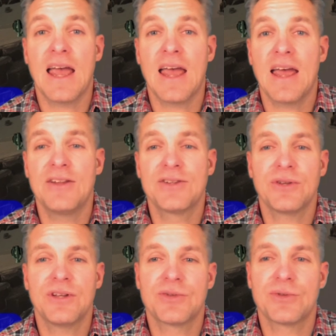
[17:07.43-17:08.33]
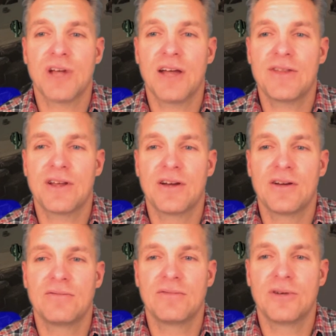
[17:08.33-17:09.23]
And this was, I think,
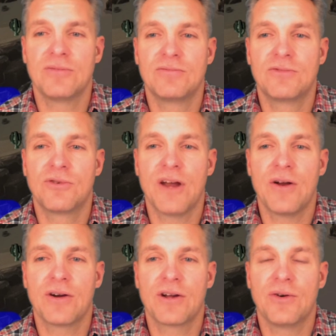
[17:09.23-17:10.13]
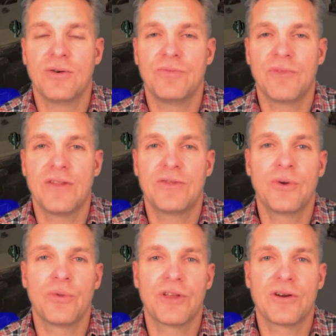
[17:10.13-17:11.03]
a great article. I
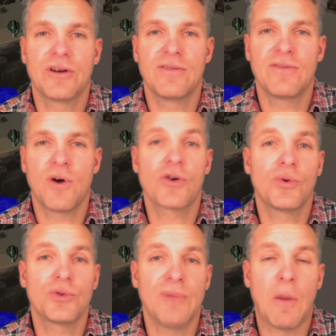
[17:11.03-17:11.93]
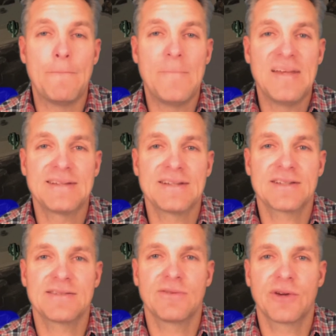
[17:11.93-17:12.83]
don't think there are enough articles about
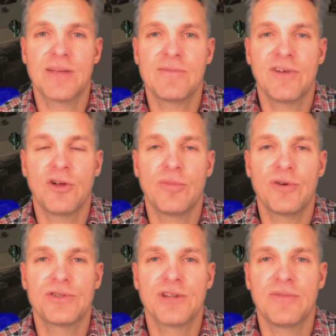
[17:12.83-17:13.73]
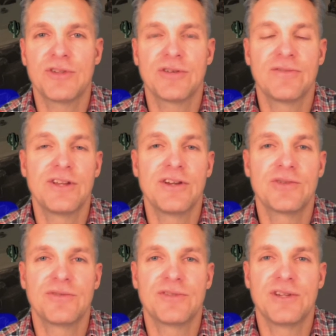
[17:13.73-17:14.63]
business for game developers. Obviously, over the
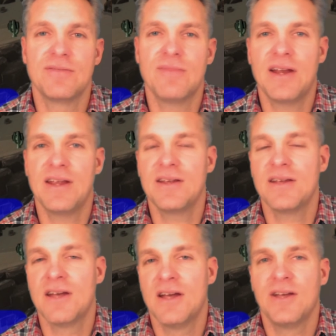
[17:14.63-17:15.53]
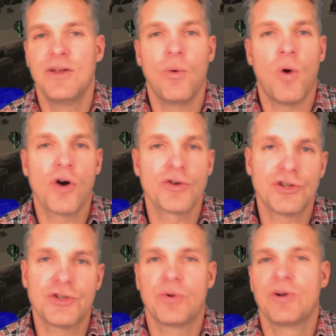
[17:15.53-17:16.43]
years, we've seen many, art
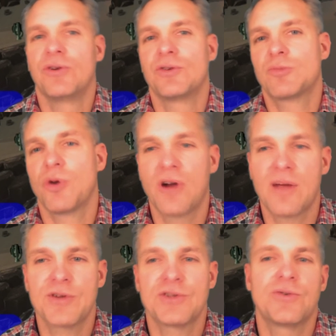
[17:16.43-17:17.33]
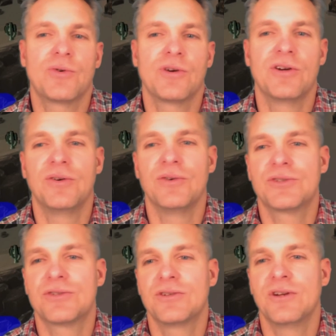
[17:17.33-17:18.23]
tutorials, programming
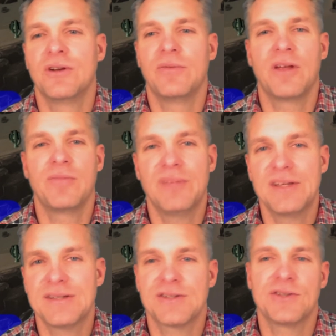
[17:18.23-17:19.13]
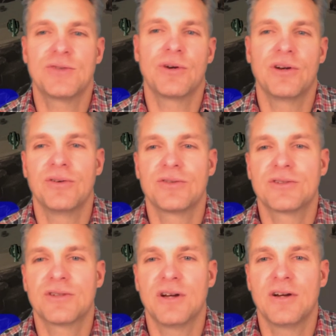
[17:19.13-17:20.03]
tutorials, business
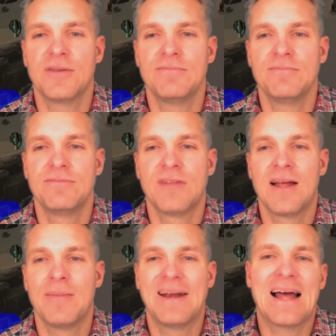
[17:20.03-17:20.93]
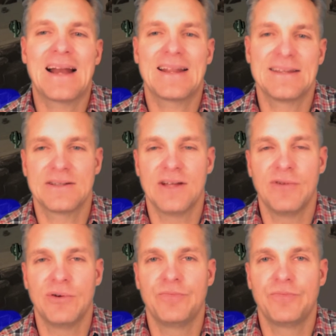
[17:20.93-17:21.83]
tutorials, but not at this level,